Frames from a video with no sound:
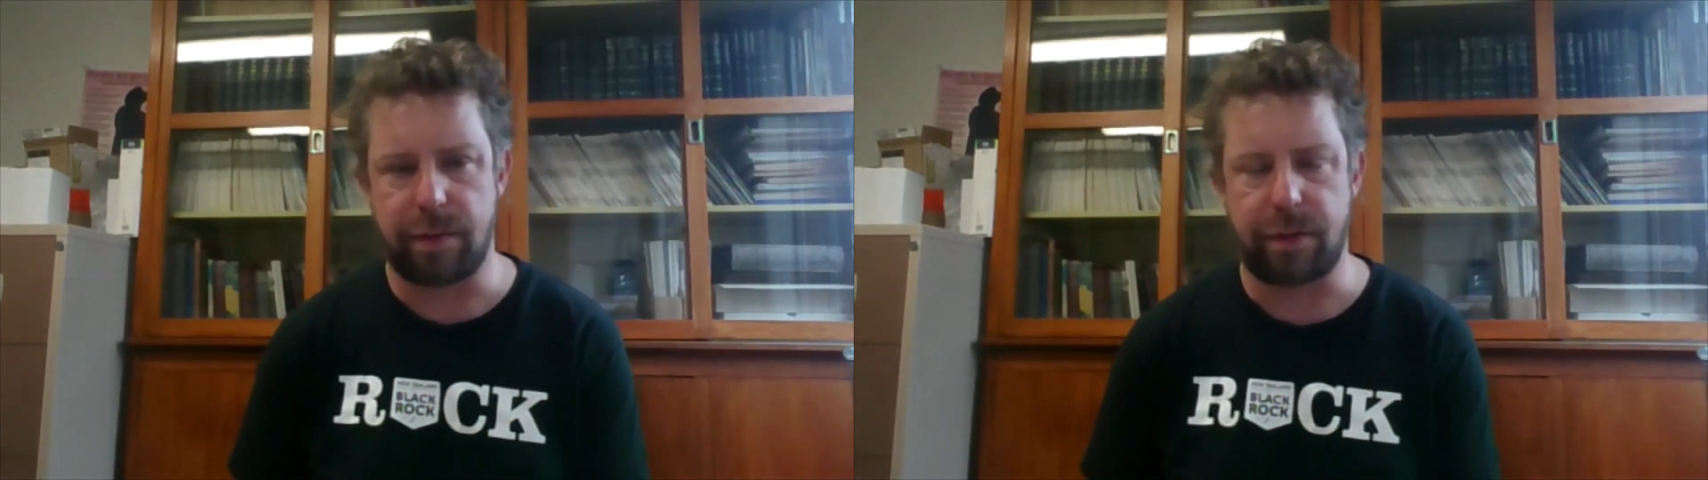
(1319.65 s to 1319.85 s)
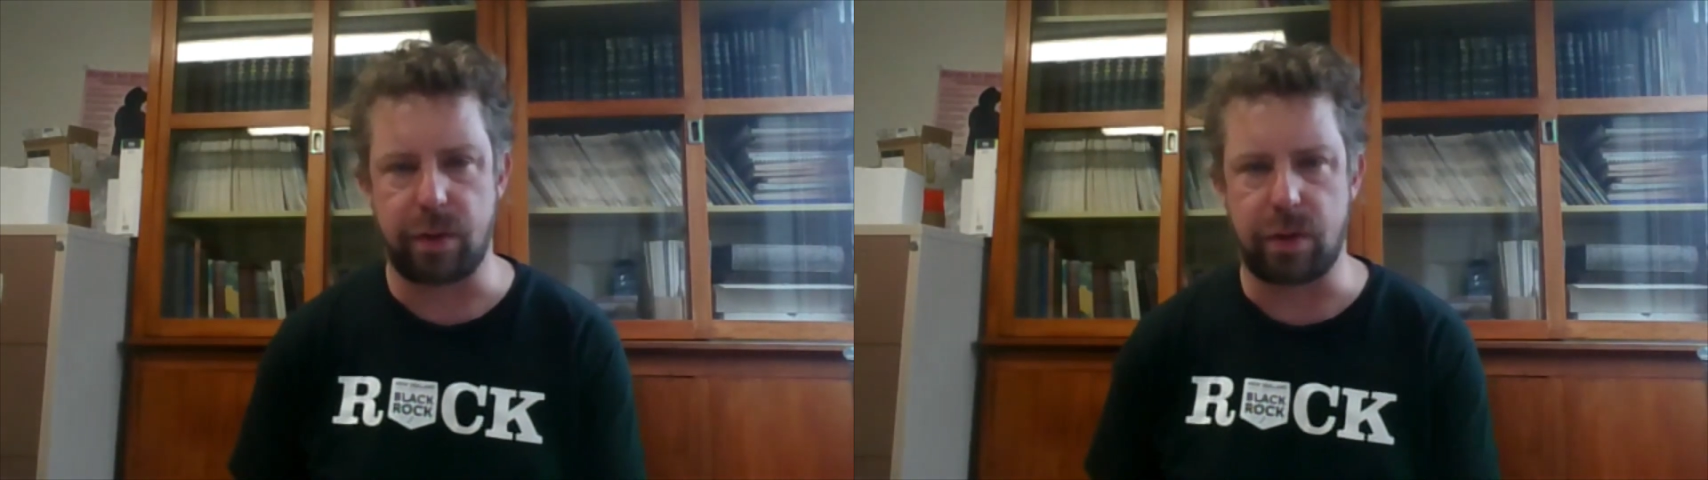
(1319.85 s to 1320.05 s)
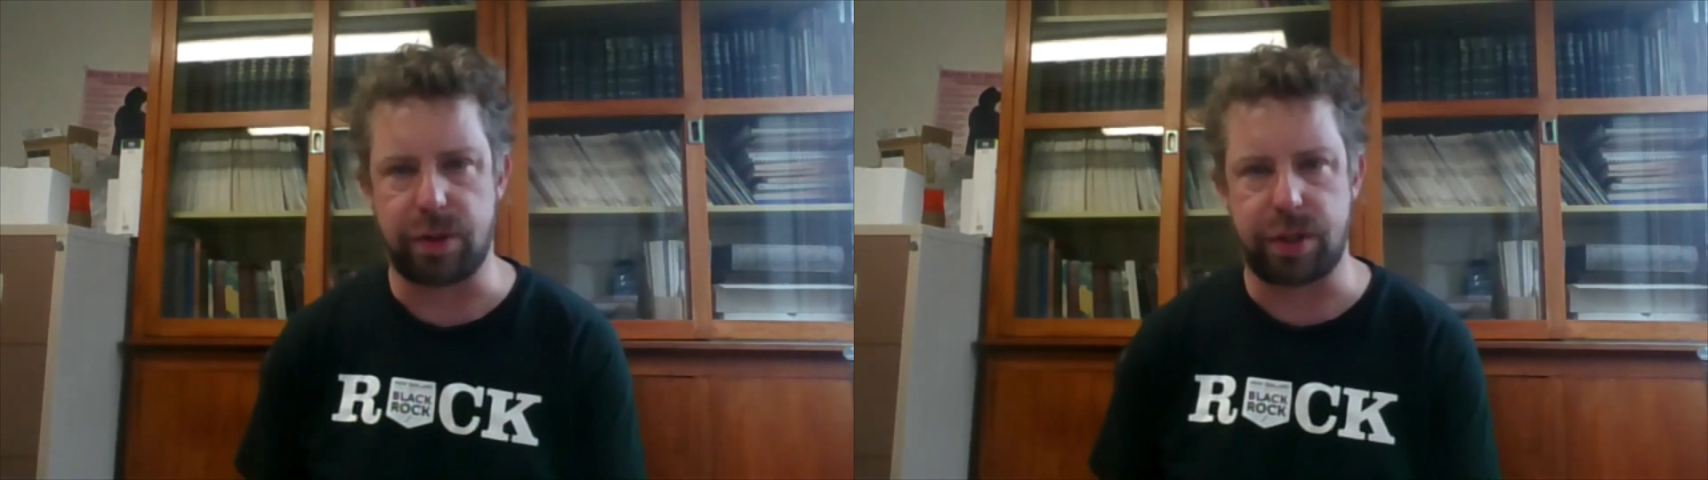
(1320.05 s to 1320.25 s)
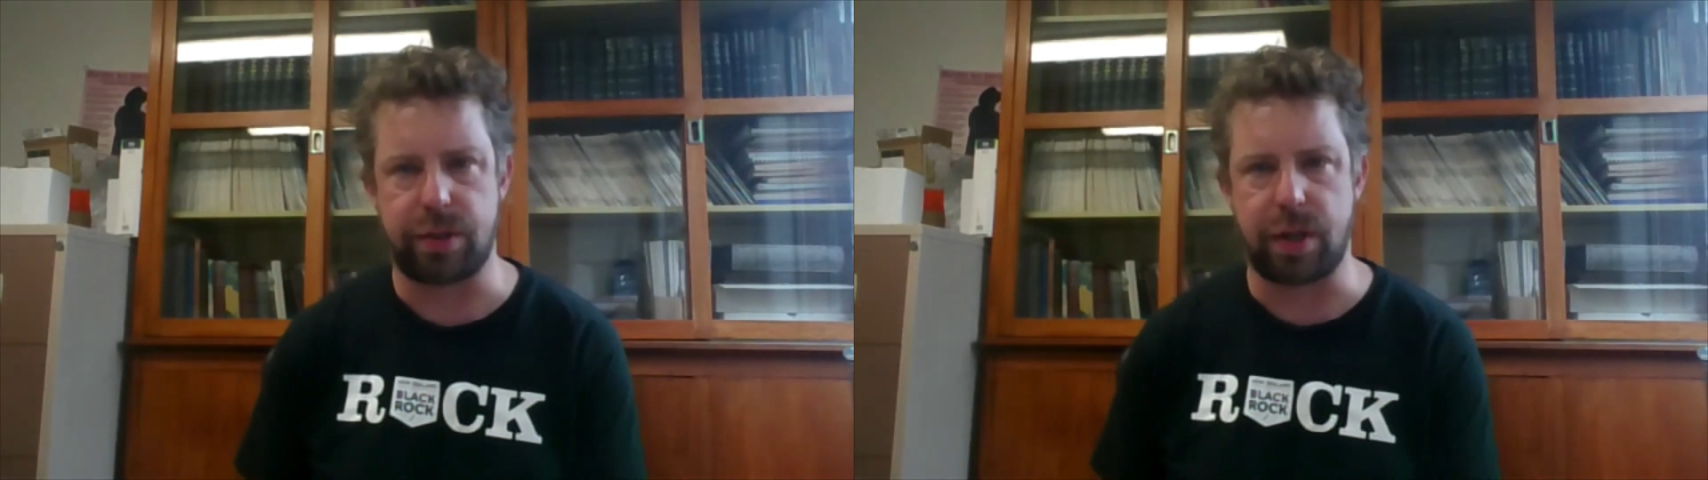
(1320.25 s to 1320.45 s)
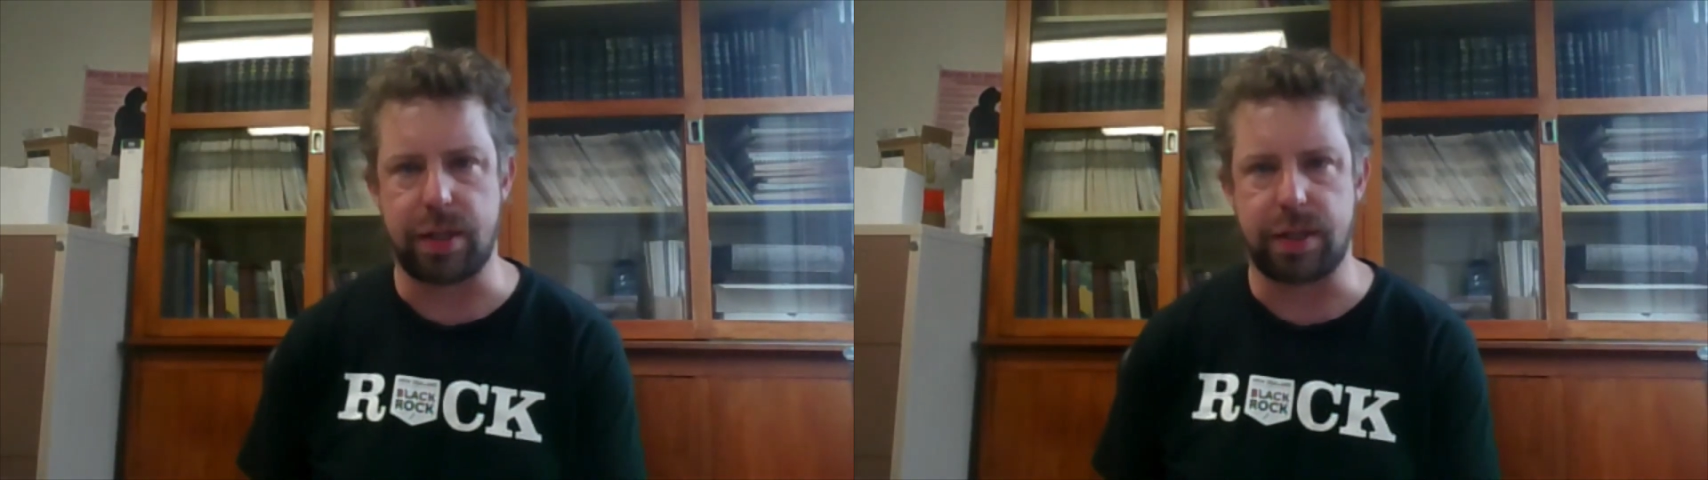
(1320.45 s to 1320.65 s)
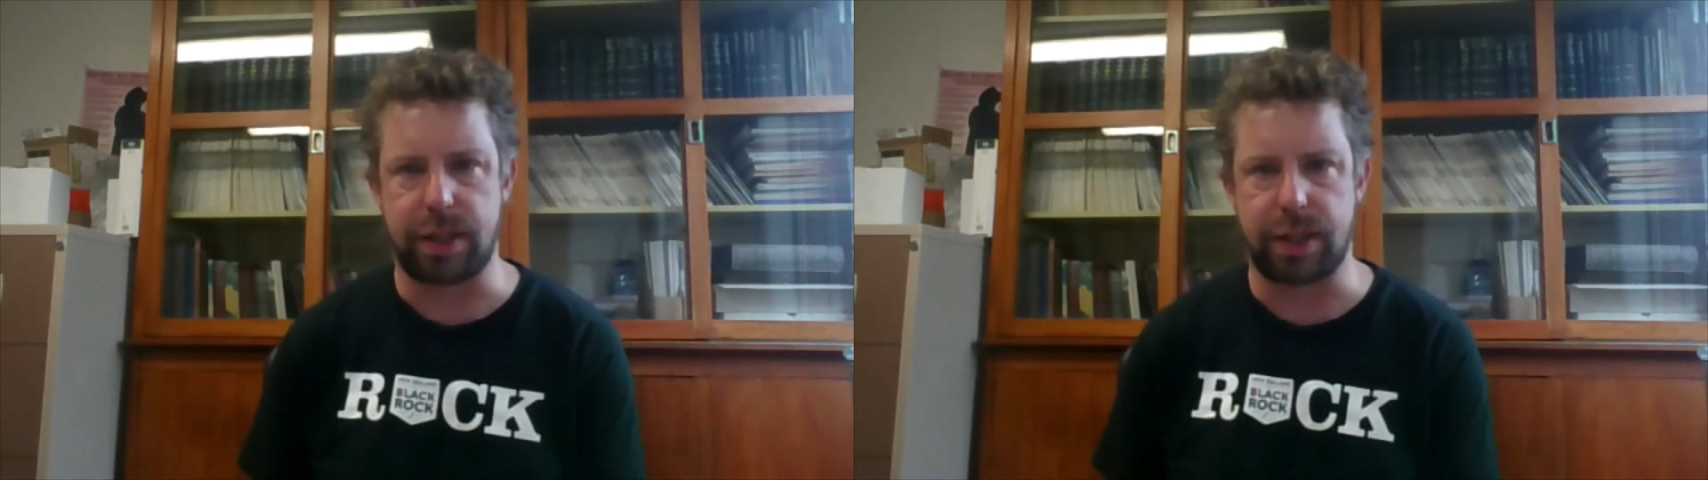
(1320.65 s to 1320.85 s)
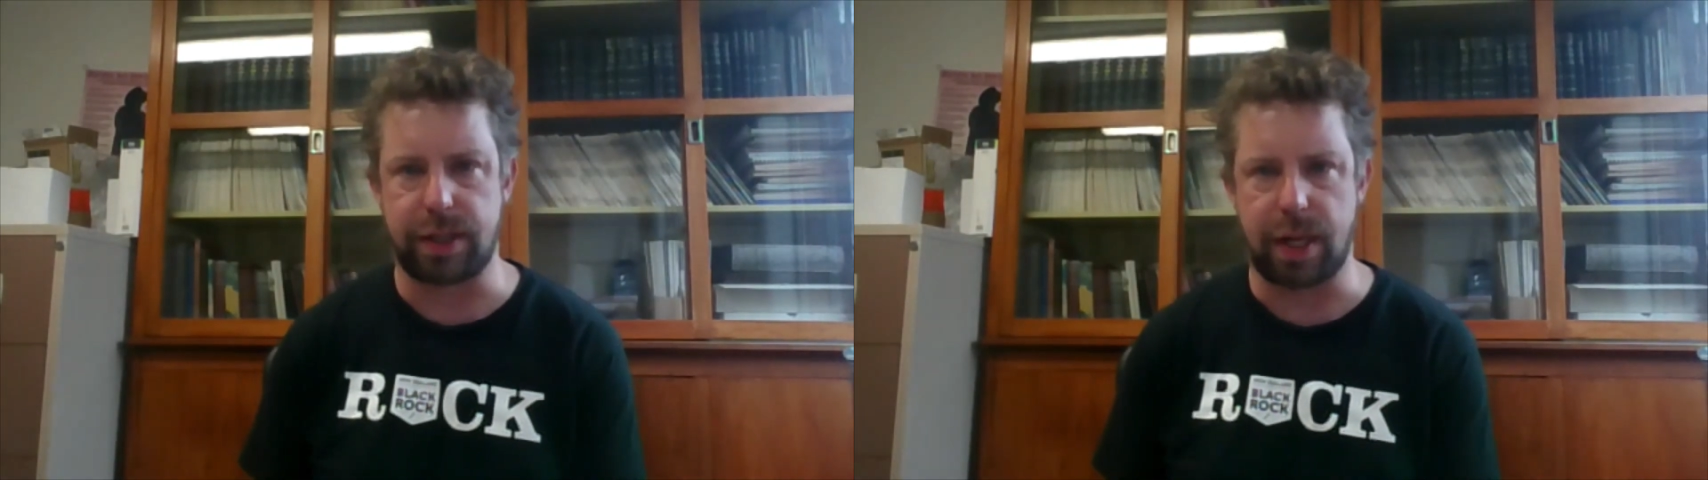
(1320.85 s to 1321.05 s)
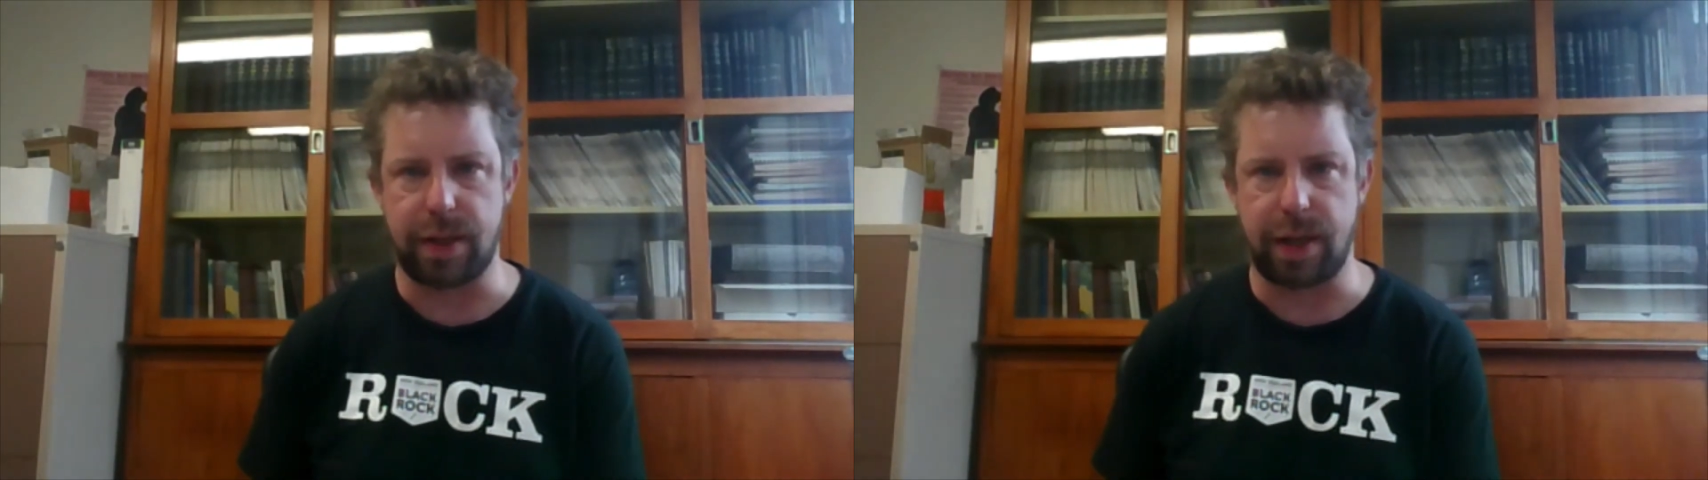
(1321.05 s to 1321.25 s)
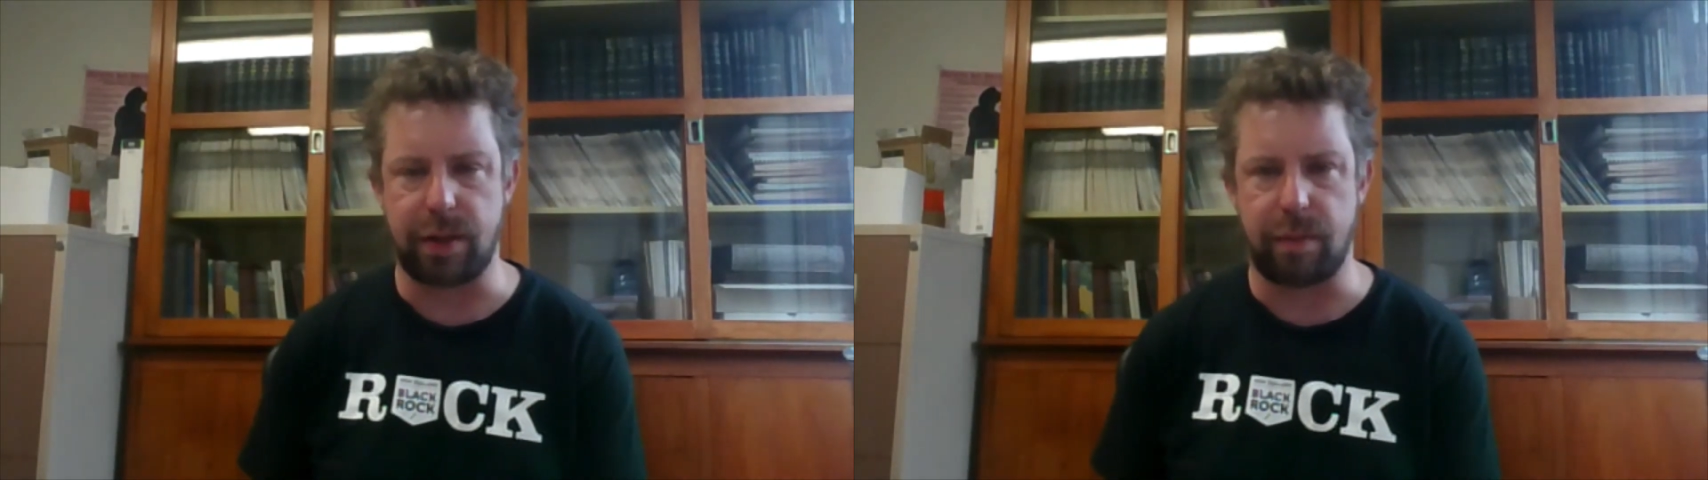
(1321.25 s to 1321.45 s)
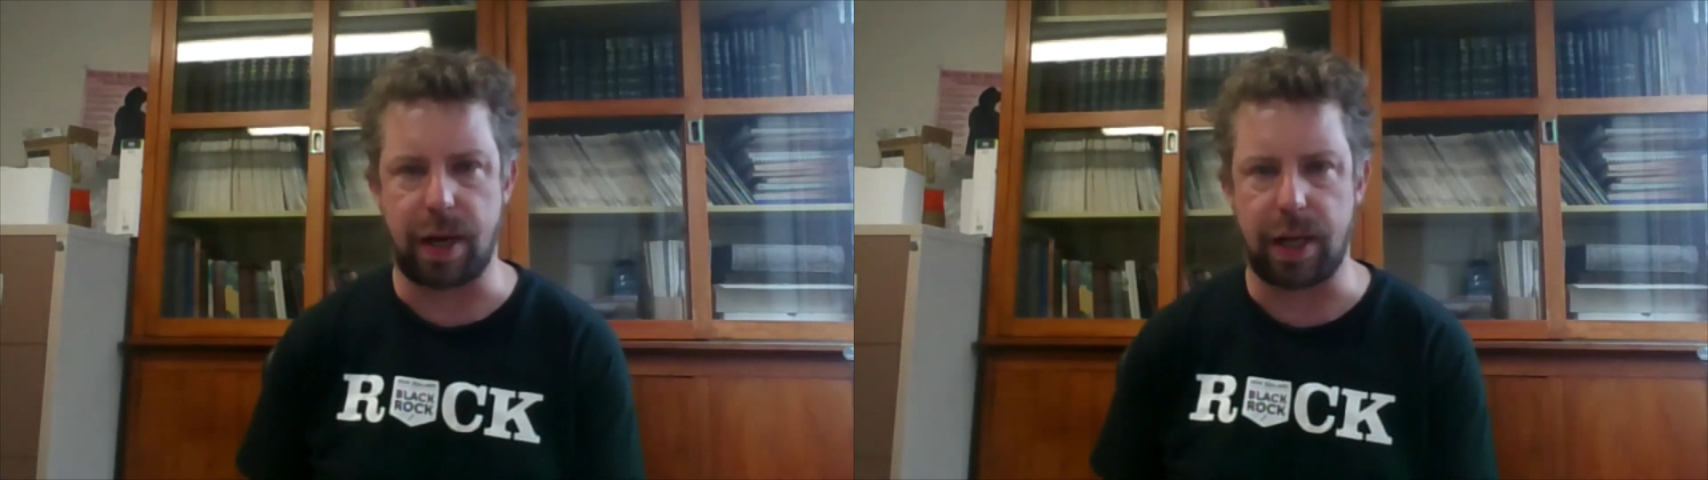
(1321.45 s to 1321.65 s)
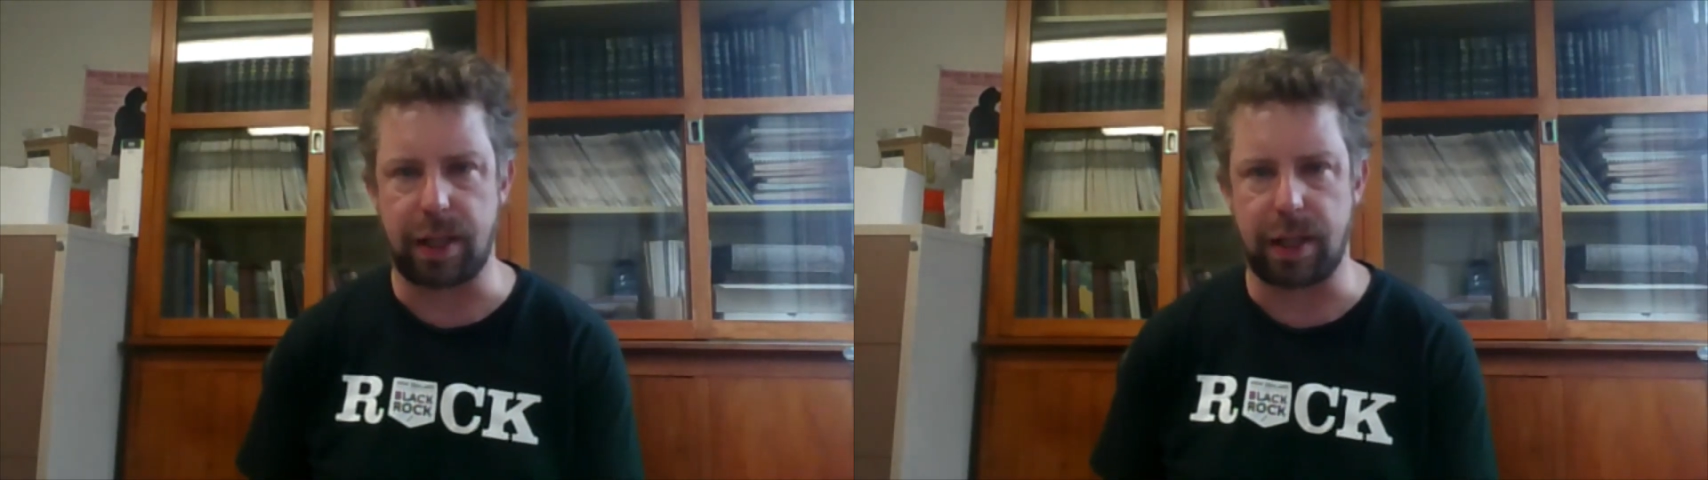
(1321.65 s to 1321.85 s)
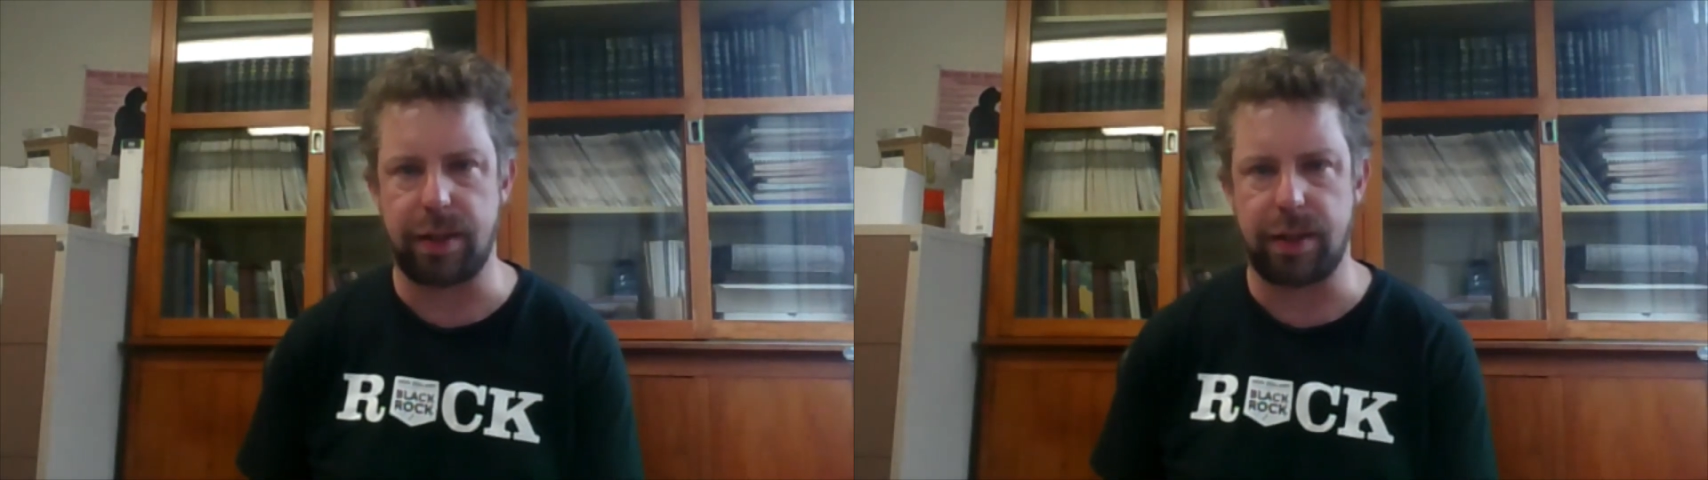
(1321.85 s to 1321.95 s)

fruit concentrates and things like that on the market